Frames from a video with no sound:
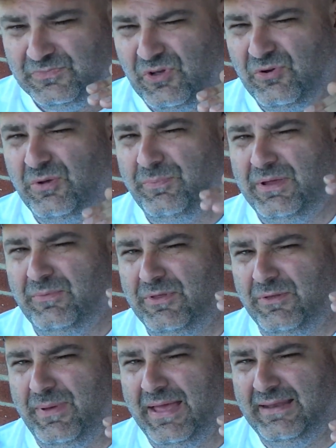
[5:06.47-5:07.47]
don't compete
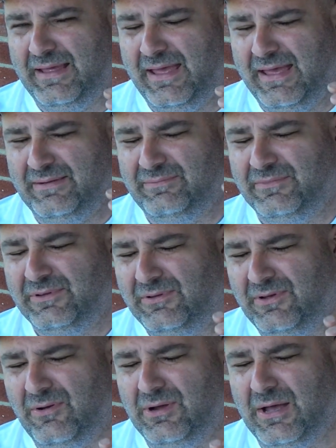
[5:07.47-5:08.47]
with them head to head.
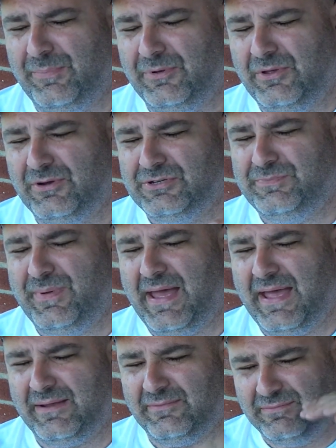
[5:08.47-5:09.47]
Go a couple years
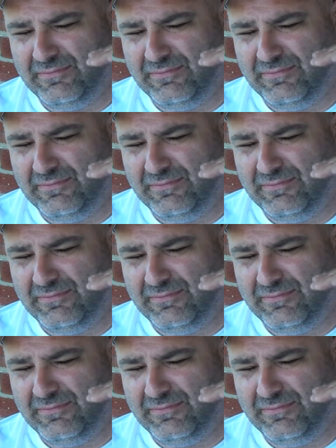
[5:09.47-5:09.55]
back,